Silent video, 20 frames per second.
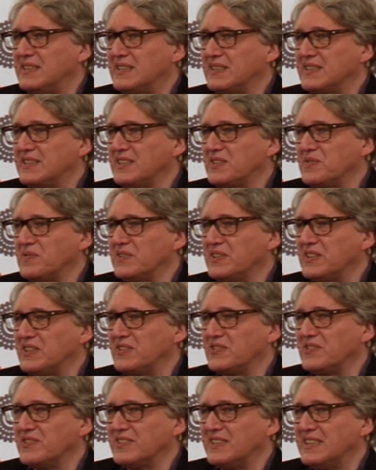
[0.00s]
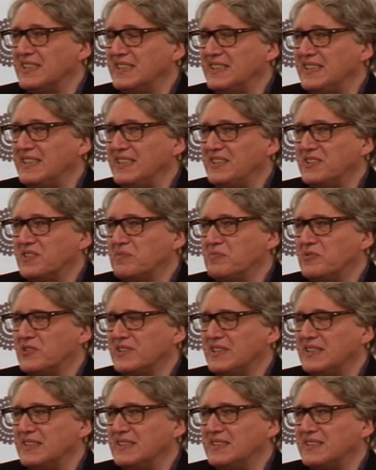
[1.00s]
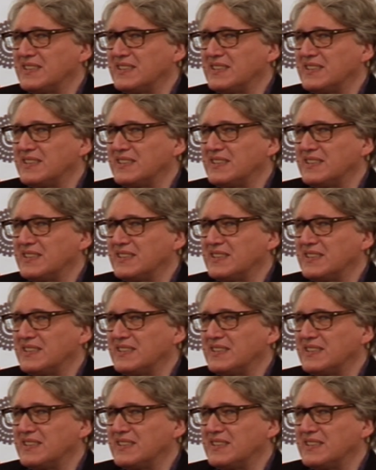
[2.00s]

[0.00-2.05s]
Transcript: artists want to die or modern